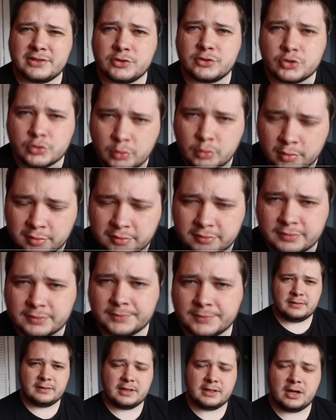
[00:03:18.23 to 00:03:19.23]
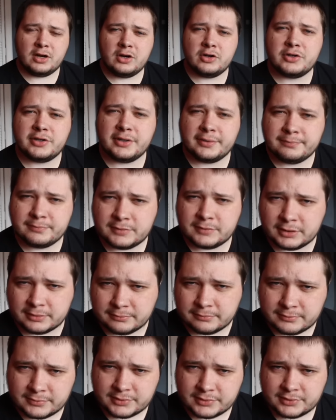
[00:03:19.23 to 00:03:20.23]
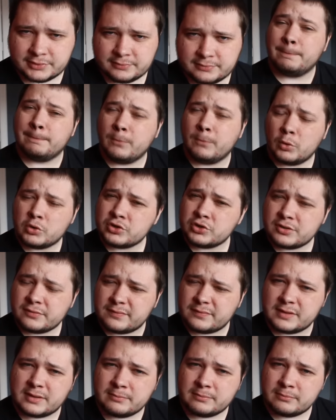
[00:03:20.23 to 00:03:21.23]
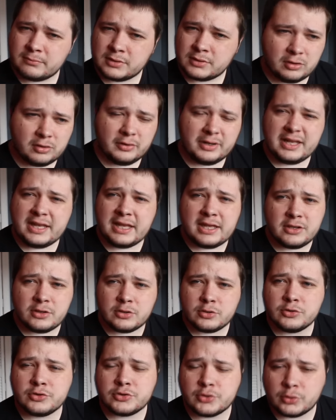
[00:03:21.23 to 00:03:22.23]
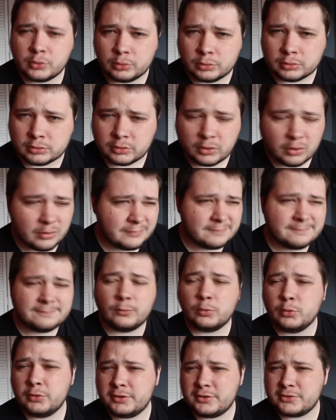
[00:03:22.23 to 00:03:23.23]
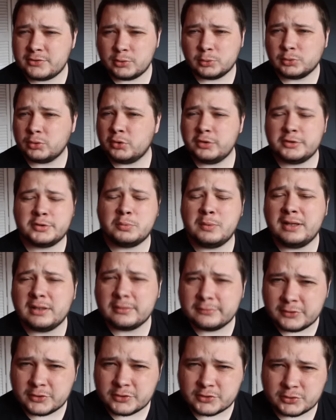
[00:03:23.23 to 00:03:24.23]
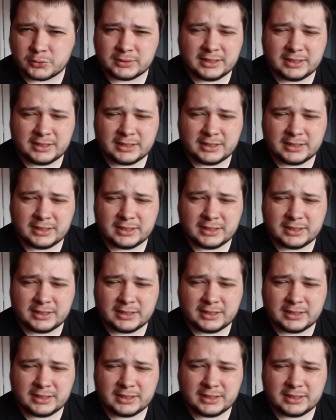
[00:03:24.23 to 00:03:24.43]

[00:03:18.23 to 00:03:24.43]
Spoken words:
the truth. They are dum-dums. Most of them are 8 years old, or 4 years old, or 12 years old.